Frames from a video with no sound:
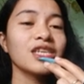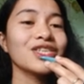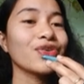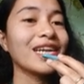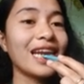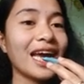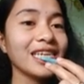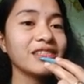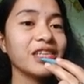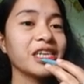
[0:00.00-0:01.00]
So
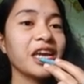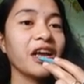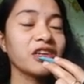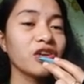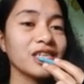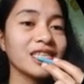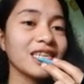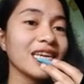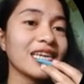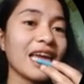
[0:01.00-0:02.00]
unlike the
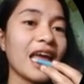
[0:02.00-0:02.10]
diagnostic